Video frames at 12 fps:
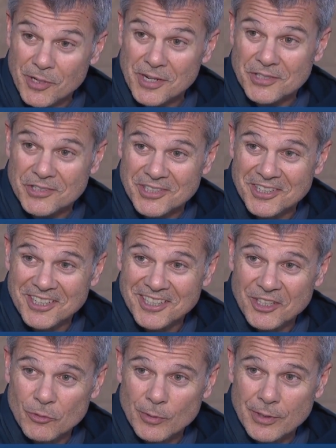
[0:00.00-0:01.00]
impressed
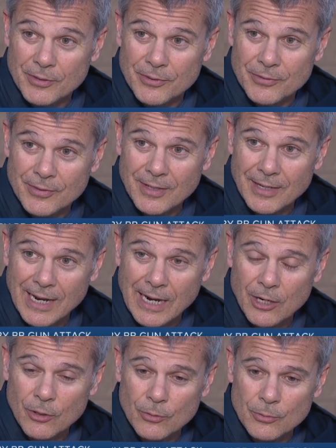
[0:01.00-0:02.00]
with
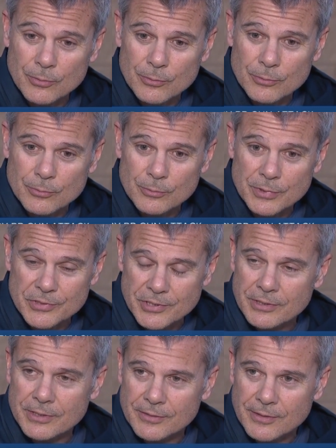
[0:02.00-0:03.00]
how
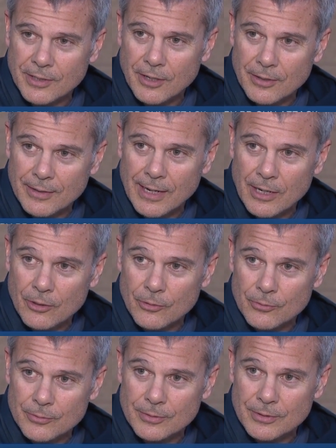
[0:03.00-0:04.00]
resilient they are and
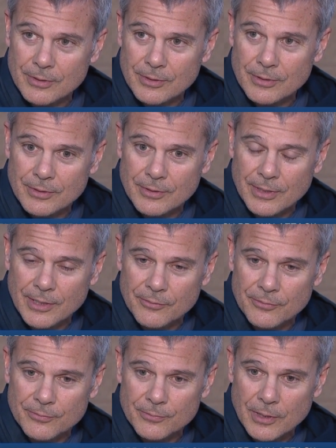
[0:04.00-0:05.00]
how
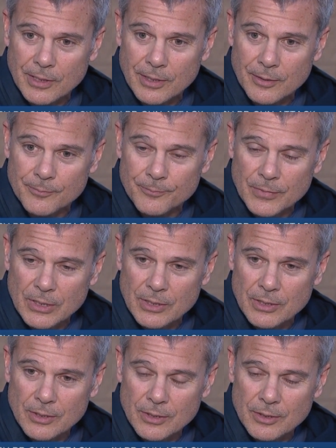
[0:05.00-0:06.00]
they've uh,
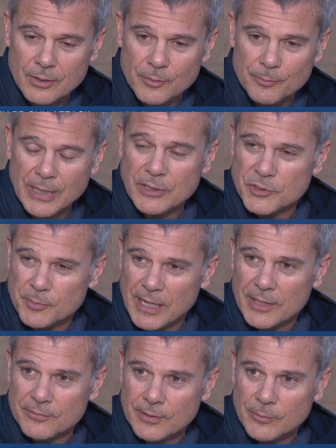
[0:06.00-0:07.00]
bounced
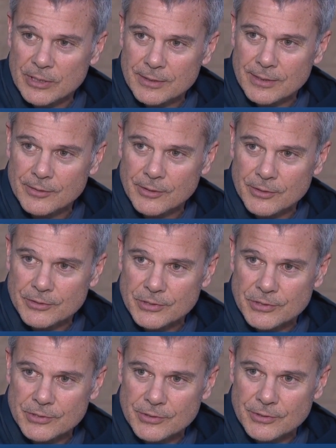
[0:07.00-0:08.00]
back from it and they're
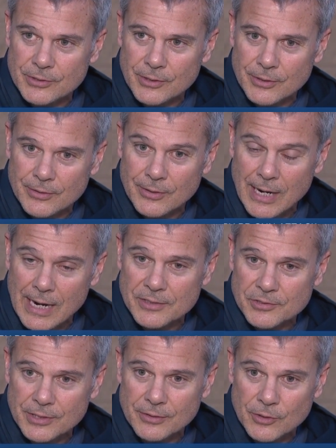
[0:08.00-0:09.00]
just they're they're
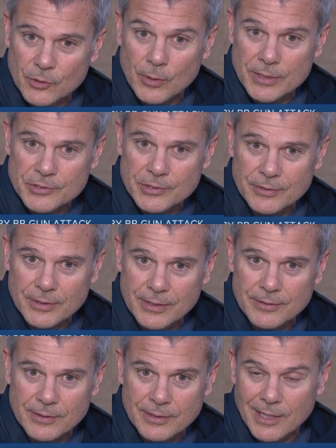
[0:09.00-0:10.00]
asking the question
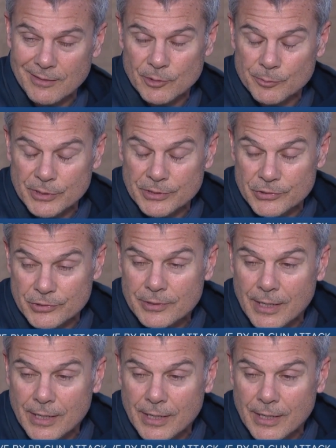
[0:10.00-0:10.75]
that I think everybody